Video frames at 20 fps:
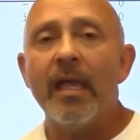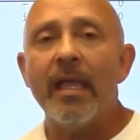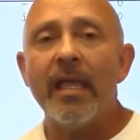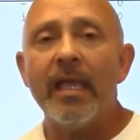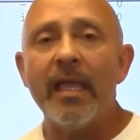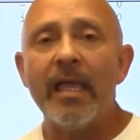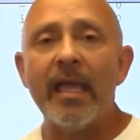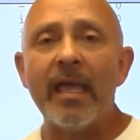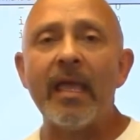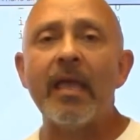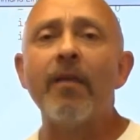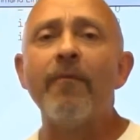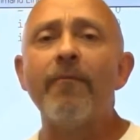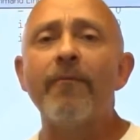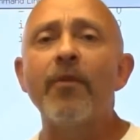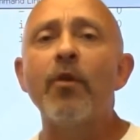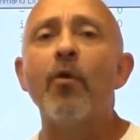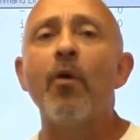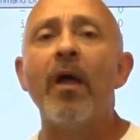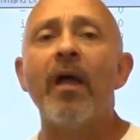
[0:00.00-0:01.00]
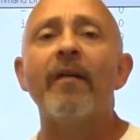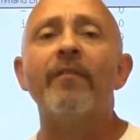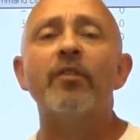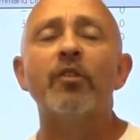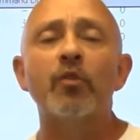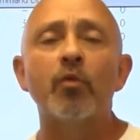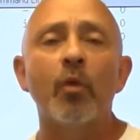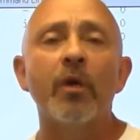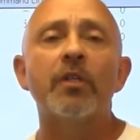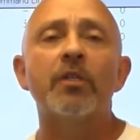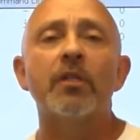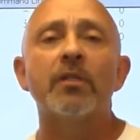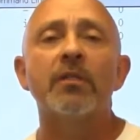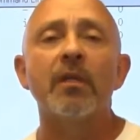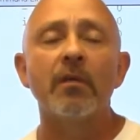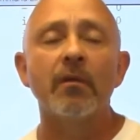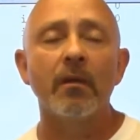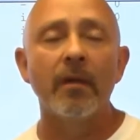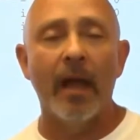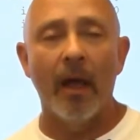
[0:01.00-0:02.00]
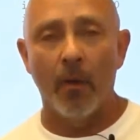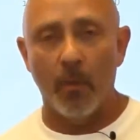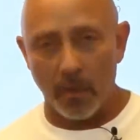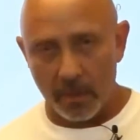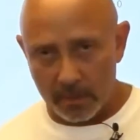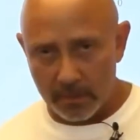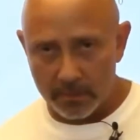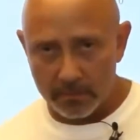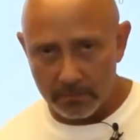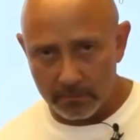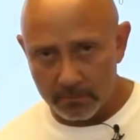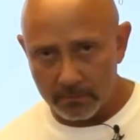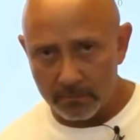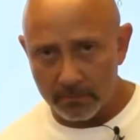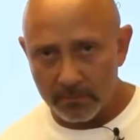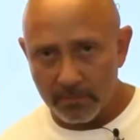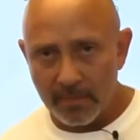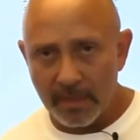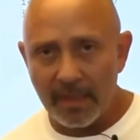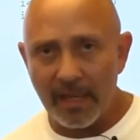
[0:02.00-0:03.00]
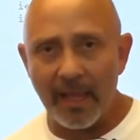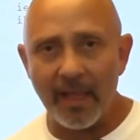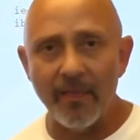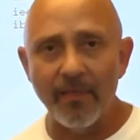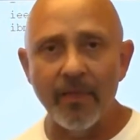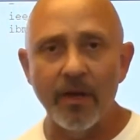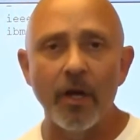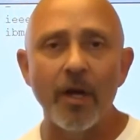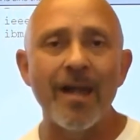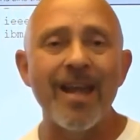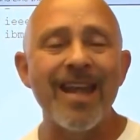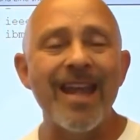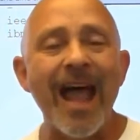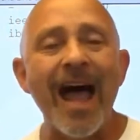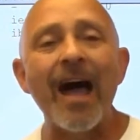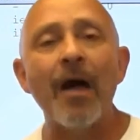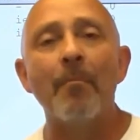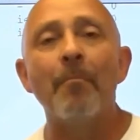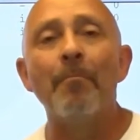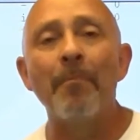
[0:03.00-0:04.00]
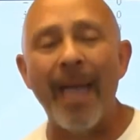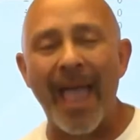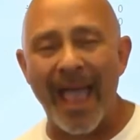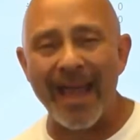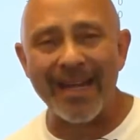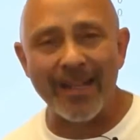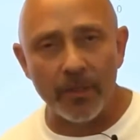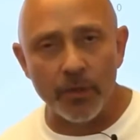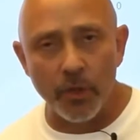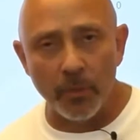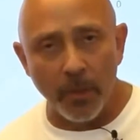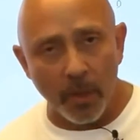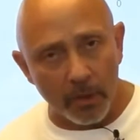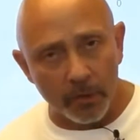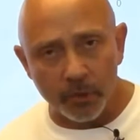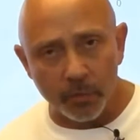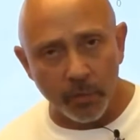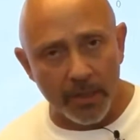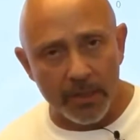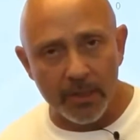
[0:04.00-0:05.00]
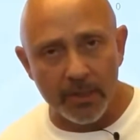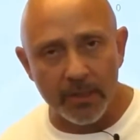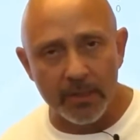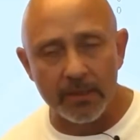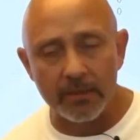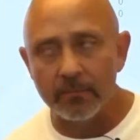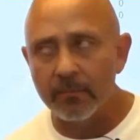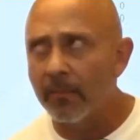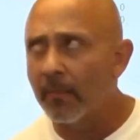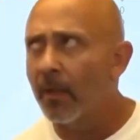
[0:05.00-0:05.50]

if you have switches in your network and they're not manageable switches,